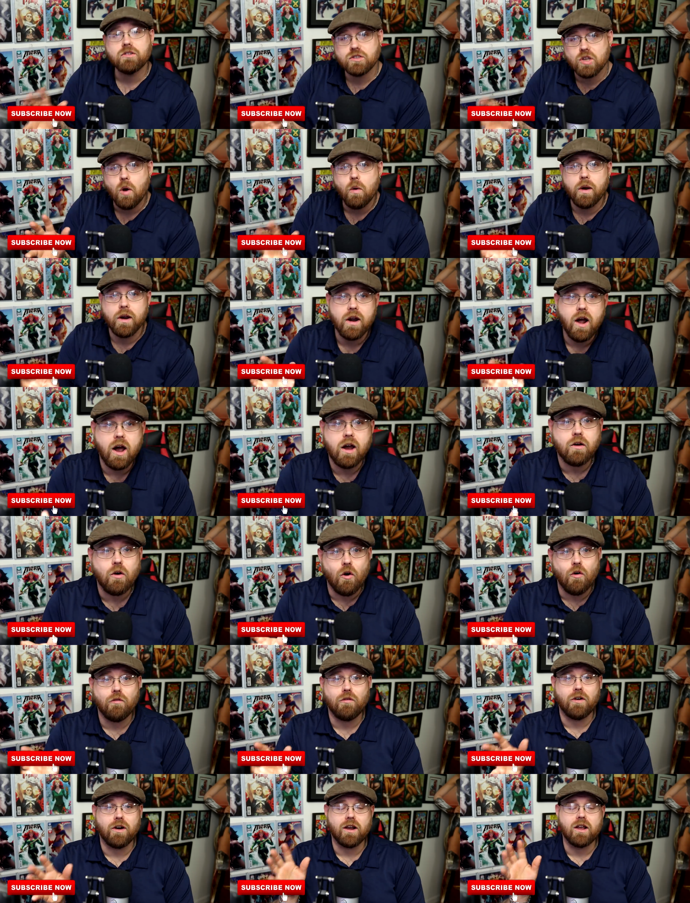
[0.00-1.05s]
is going on
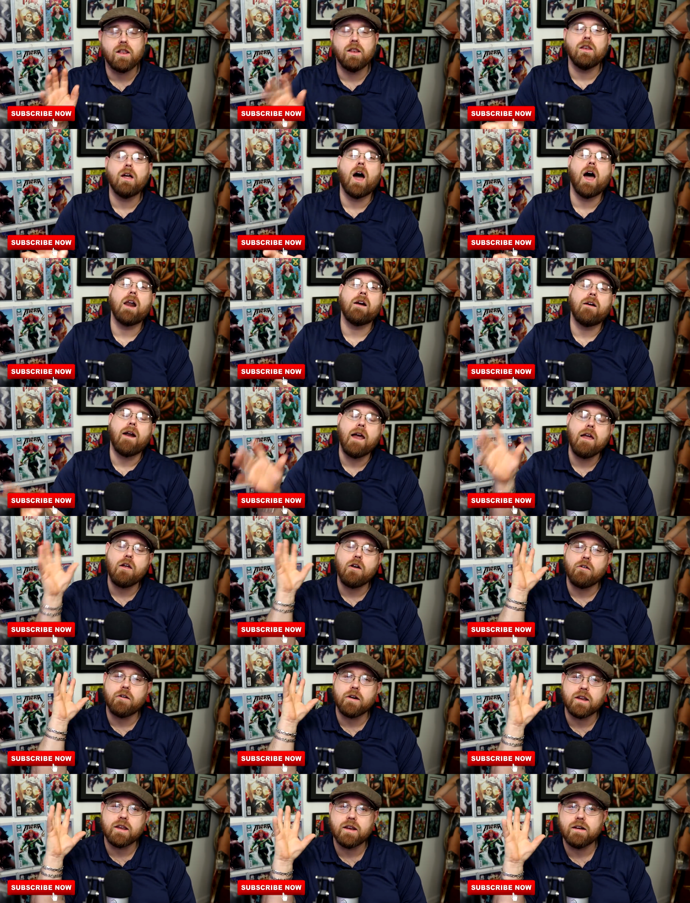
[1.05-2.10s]
over on Collider. I
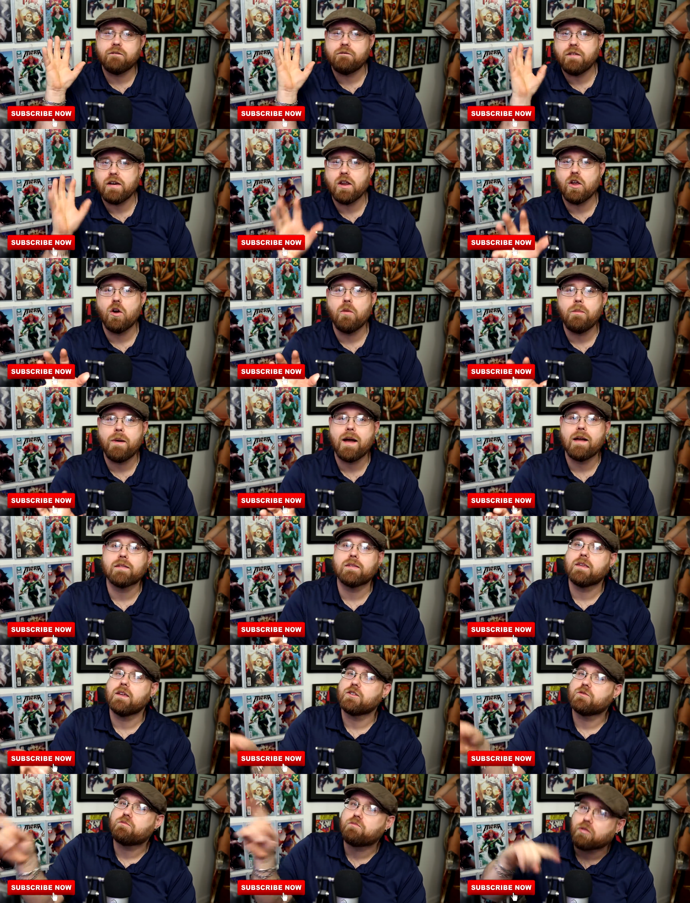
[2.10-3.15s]
already did a video about
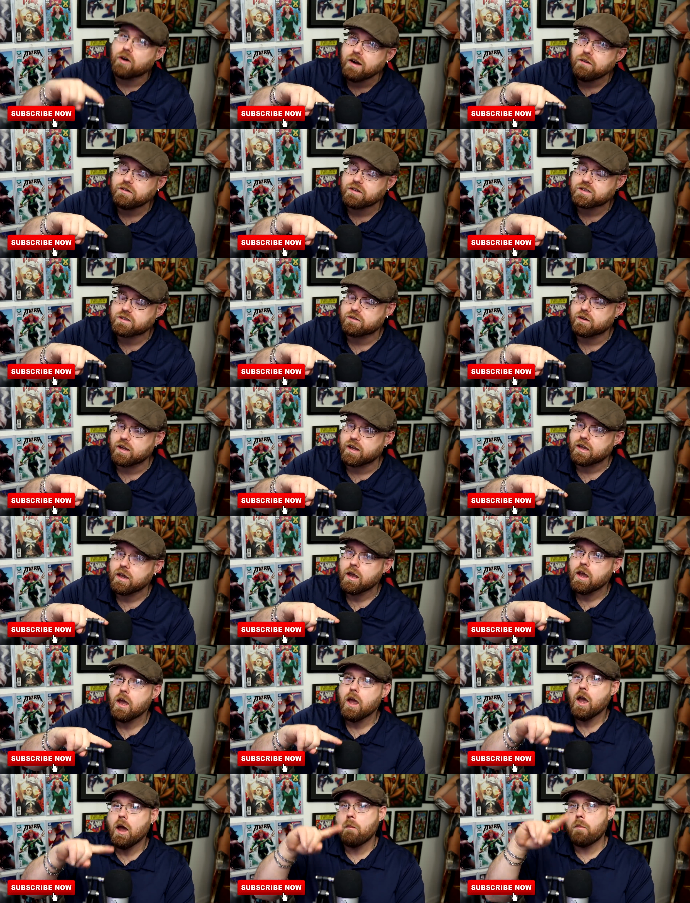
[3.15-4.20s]
this previously,
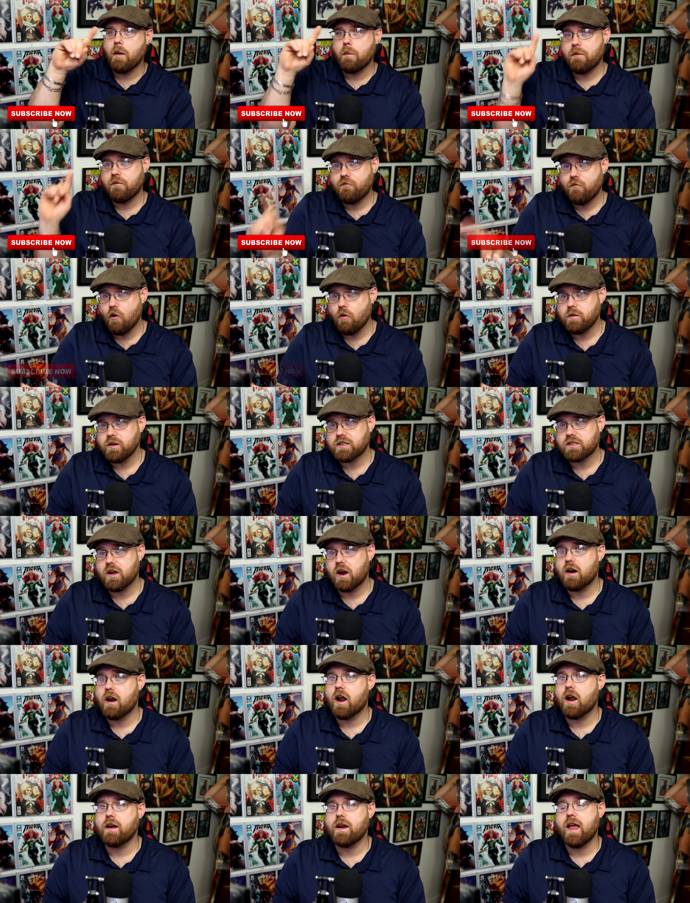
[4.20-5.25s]
but before we
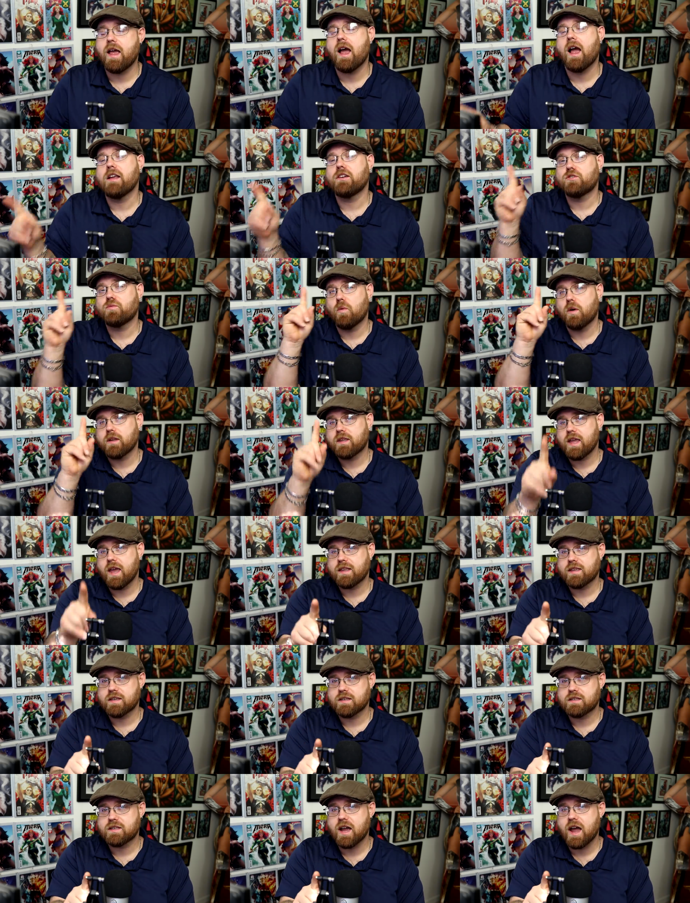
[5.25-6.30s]
start on that, I just want to take
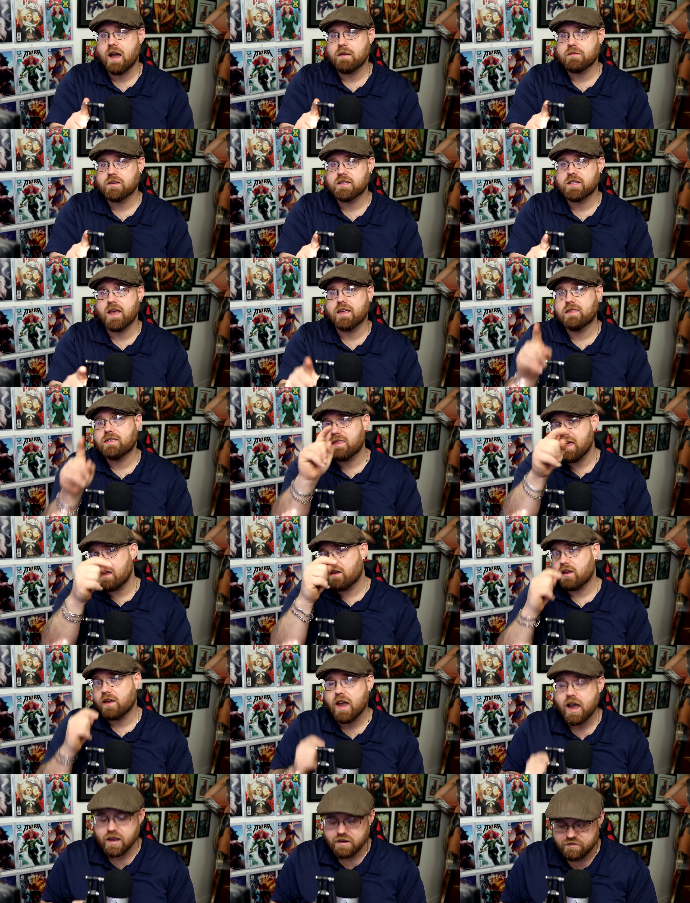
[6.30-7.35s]
this time to say thank
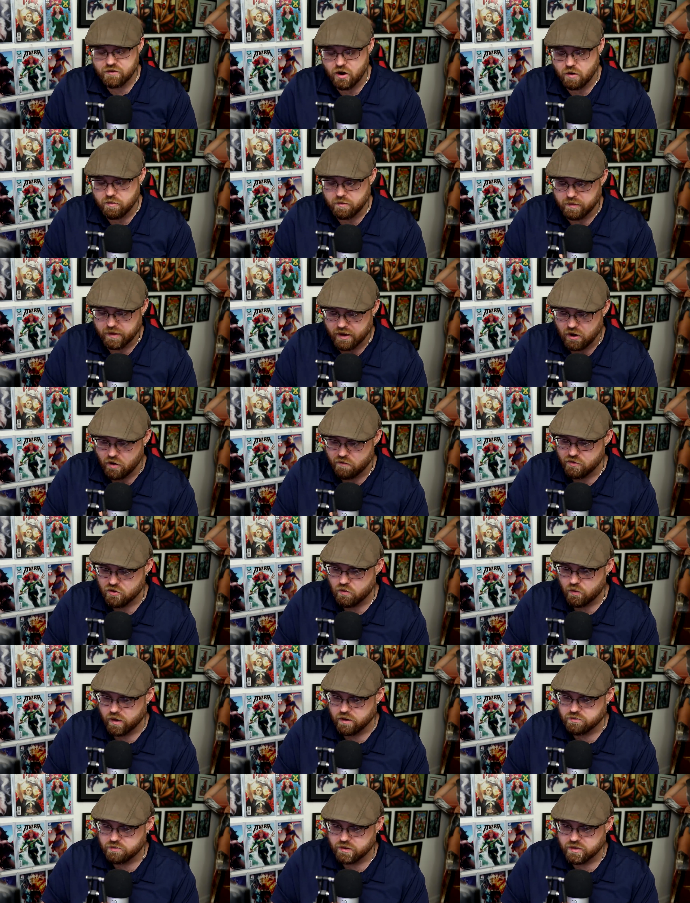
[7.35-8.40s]
you guys for helping me get over
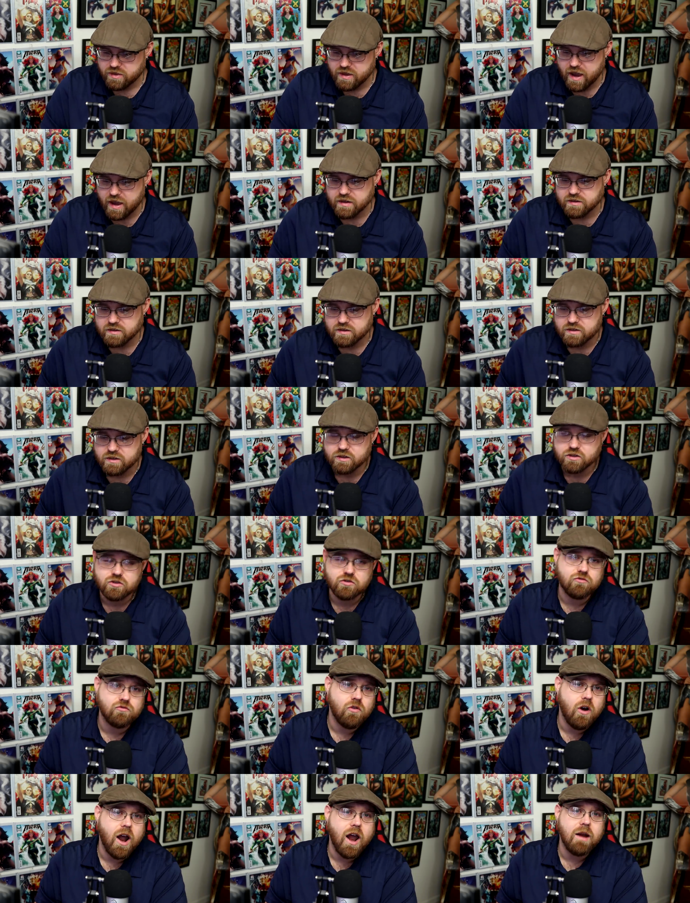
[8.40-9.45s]
23,000
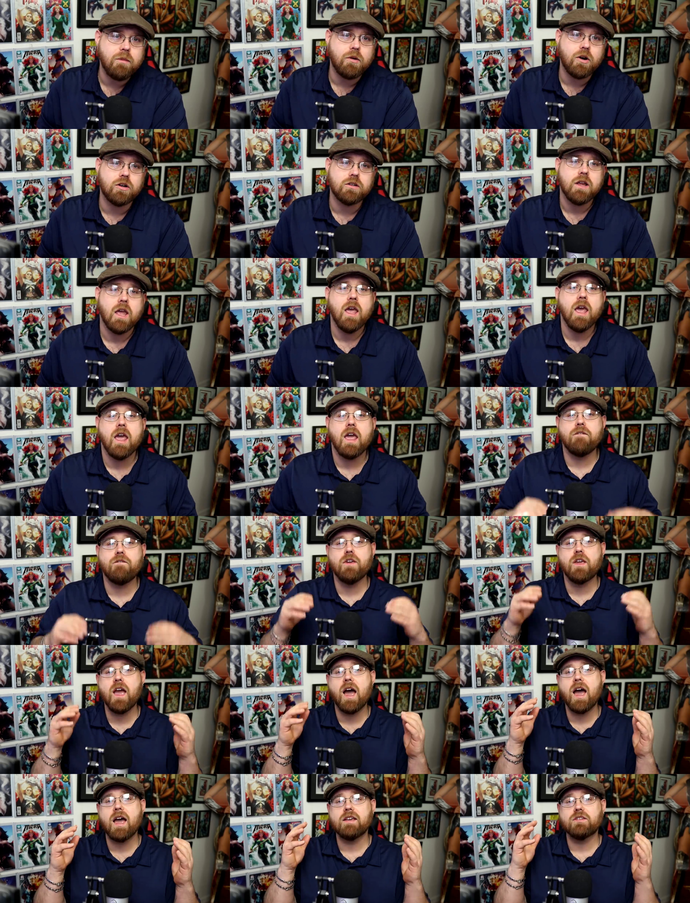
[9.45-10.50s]
subscribers. If you
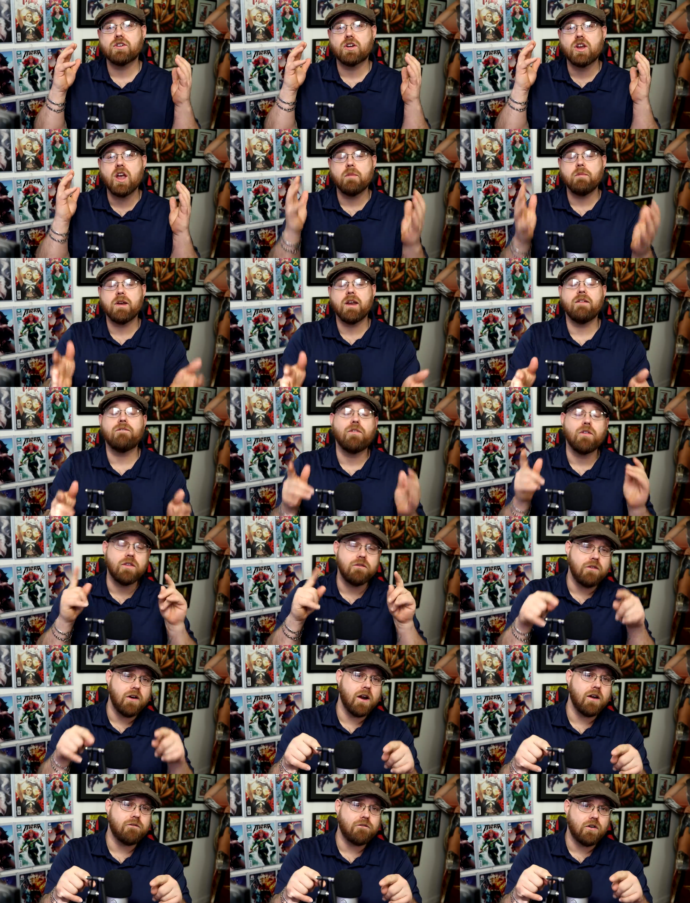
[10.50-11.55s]
guys are coming in for the
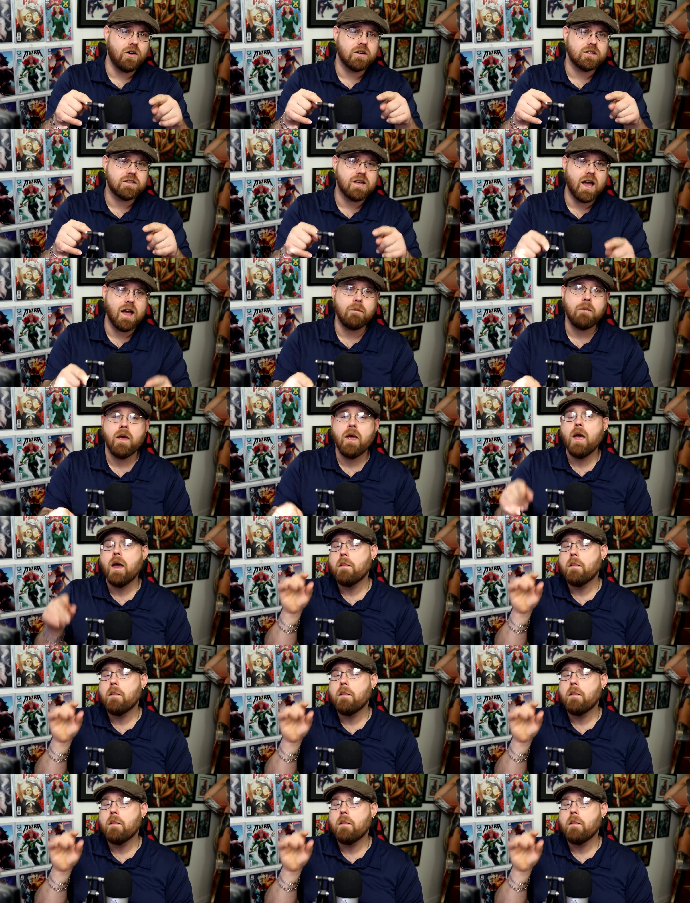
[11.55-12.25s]
very first time,